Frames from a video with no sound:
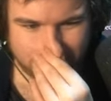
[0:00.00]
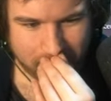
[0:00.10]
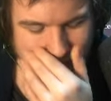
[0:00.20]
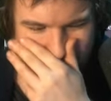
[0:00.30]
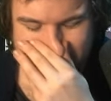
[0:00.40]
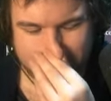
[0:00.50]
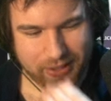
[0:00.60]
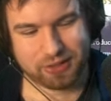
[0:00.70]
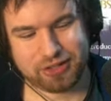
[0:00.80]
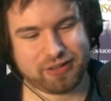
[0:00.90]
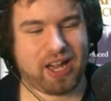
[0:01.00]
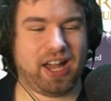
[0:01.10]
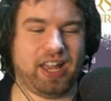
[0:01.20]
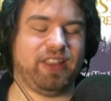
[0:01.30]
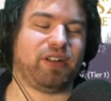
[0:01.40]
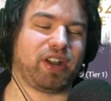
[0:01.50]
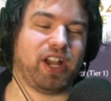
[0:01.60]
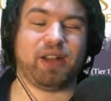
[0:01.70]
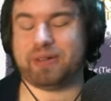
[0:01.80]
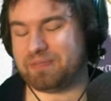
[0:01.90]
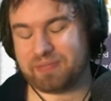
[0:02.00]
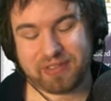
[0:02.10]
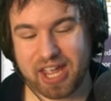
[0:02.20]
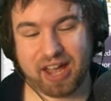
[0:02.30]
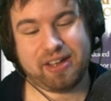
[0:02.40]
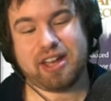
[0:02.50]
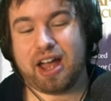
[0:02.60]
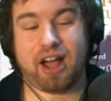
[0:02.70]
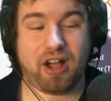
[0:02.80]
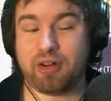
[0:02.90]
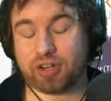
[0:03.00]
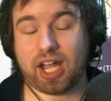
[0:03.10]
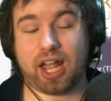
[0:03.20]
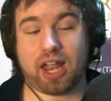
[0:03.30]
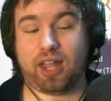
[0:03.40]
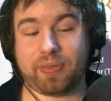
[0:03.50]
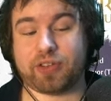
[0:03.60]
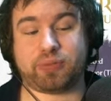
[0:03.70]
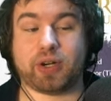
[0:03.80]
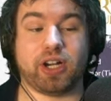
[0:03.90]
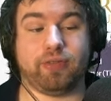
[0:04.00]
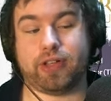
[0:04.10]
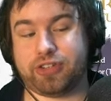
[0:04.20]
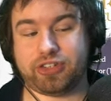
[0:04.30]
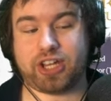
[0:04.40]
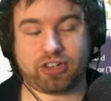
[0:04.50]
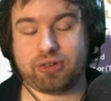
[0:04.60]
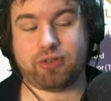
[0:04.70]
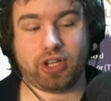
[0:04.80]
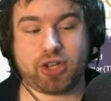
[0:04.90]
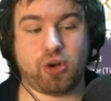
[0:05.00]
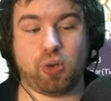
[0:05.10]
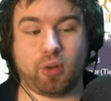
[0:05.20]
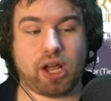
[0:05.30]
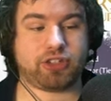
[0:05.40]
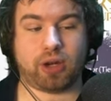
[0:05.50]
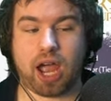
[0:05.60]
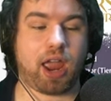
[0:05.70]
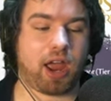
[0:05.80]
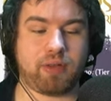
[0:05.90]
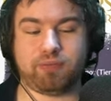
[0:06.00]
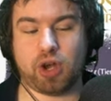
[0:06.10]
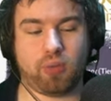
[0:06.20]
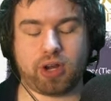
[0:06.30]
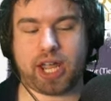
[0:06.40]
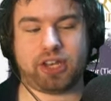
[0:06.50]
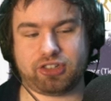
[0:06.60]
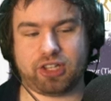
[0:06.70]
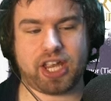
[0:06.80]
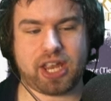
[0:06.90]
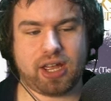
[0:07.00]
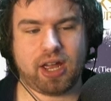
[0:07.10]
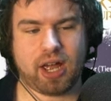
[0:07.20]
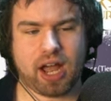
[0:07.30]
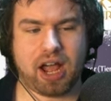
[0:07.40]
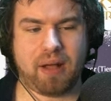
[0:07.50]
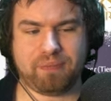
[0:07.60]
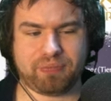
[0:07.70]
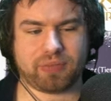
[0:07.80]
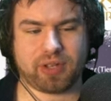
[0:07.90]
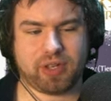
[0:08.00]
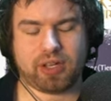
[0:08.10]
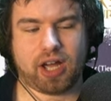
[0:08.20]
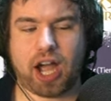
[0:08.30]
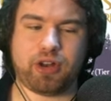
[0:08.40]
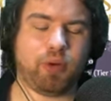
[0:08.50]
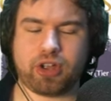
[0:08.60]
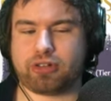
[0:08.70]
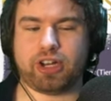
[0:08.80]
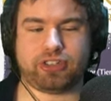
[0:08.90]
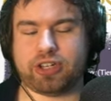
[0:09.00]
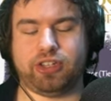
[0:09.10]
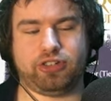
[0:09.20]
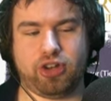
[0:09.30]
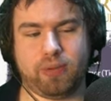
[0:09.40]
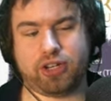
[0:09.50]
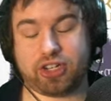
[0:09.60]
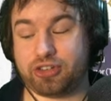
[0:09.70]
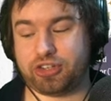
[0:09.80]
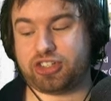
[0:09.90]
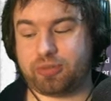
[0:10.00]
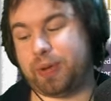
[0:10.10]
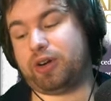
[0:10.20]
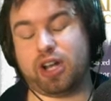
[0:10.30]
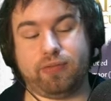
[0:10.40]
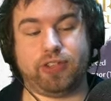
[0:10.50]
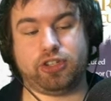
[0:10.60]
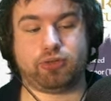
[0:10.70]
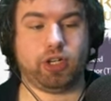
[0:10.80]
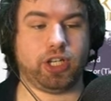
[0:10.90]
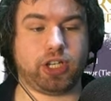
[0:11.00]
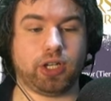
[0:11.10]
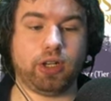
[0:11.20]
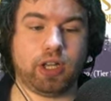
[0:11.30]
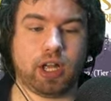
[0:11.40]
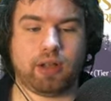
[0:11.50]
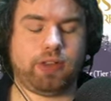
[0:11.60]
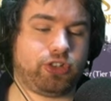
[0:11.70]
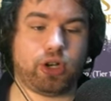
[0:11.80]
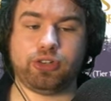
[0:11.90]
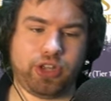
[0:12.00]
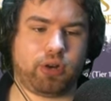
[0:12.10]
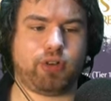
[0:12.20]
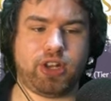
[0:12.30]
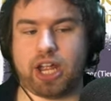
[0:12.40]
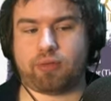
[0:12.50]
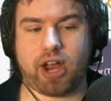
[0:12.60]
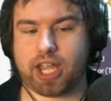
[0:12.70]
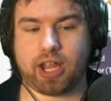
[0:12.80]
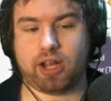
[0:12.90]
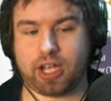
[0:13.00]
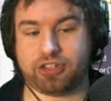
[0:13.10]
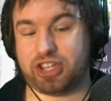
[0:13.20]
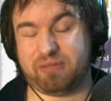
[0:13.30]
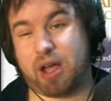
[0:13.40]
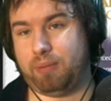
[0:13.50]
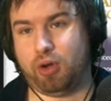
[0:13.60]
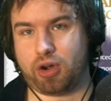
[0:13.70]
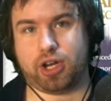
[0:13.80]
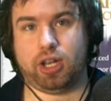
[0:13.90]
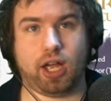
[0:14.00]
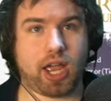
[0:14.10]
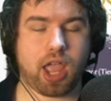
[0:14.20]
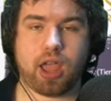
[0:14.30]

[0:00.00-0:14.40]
I suppose, uh, in that regard. But yeah, uh, overall, I, I, like the spirit of this. This is actually really cool. Uh, so I, I don't want to actually... Um, I don't want to criticize it too much because the spirit of this is really good. This shows that Net recognized that, I'm not going to lie,